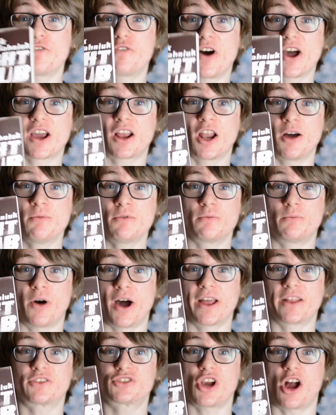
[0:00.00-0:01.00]
Fight Club
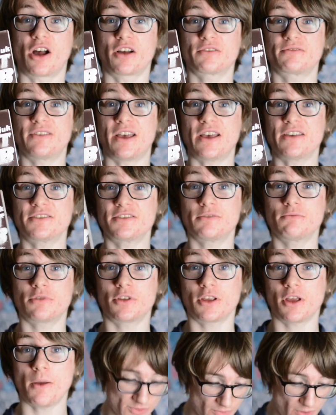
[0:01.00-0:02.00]
by Chuck How
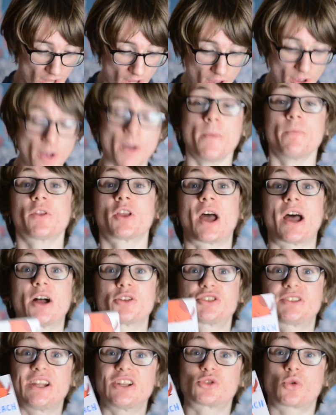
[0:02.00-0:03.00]

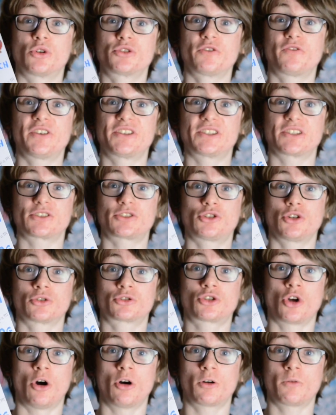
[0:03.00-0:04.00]
to Teach Quantum Physics to Your
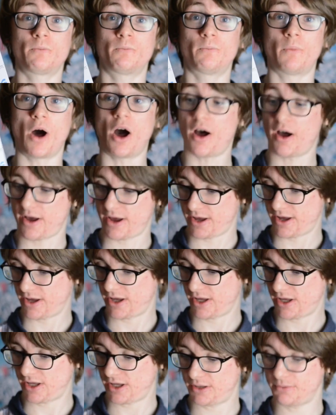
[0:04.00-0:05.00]
Dog
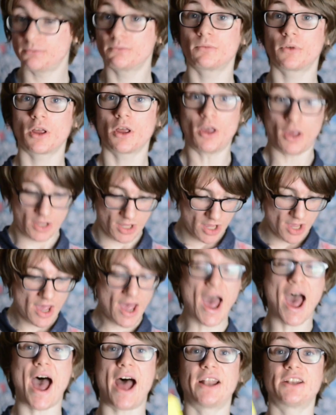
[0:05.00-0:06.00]
by...
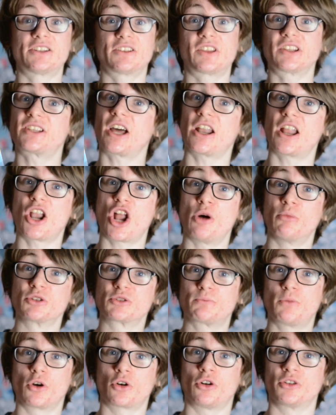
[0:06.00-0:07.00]
and the Dalai Lama's
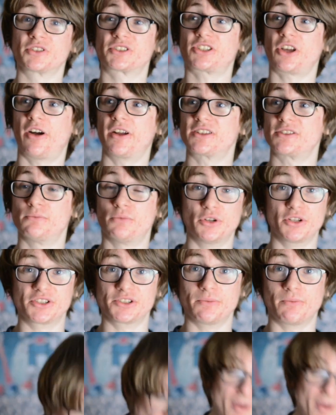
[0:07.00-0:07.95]
book on science and Buddhism.